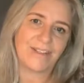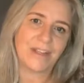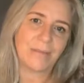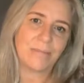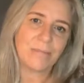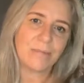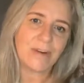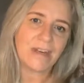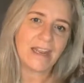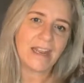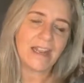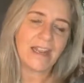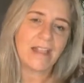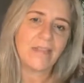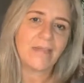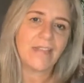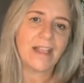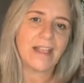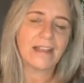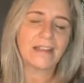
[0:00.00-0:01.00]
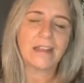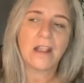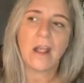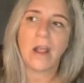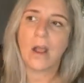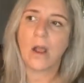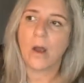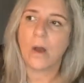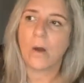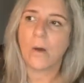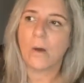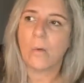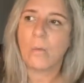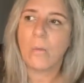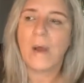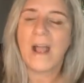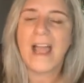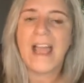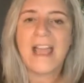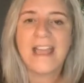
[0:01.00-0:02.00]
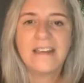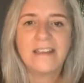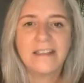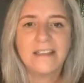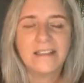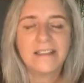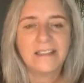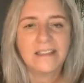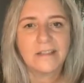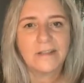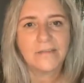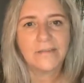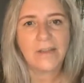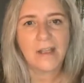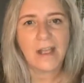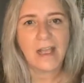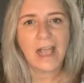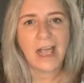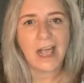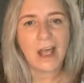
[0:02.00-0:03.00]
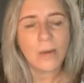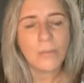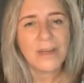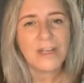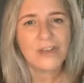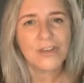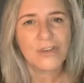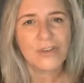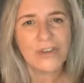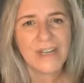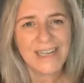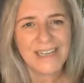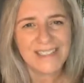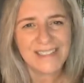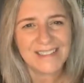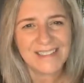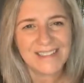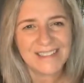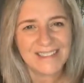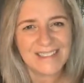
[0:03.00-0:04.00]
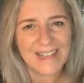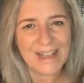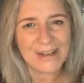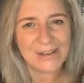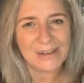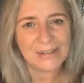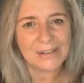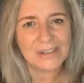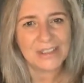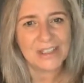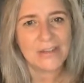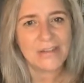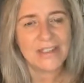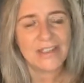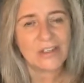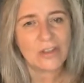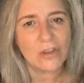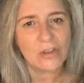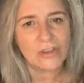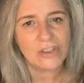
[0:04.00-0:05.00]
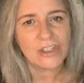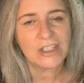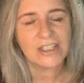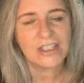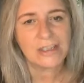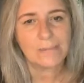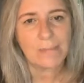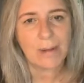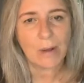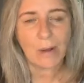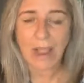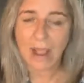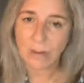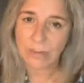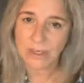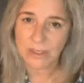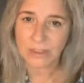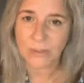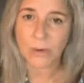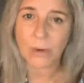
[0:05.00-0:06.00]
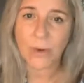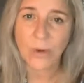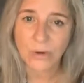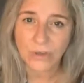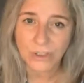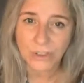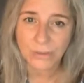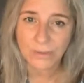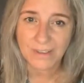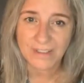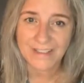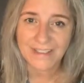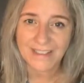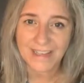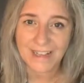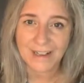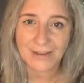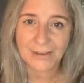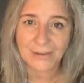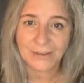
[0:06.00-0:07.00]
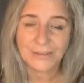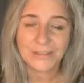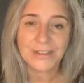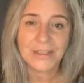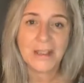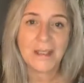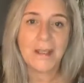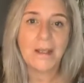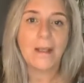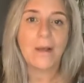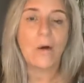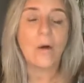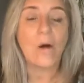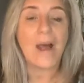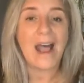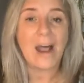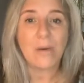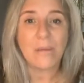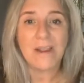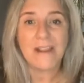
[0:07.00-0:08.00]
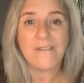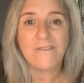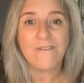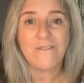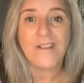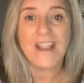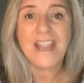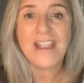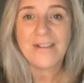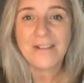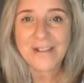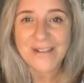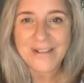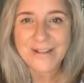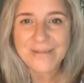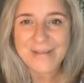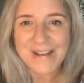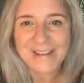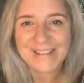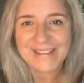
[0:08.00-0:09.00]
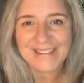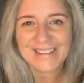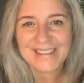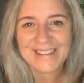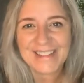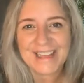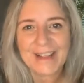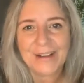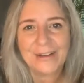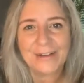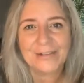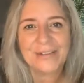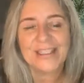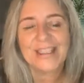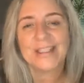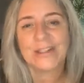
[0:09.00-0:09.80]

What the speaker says: So bringing in that awareness of how we treat ourselves. So it's not just about how we talk to ourselves or how we feel about ourselves.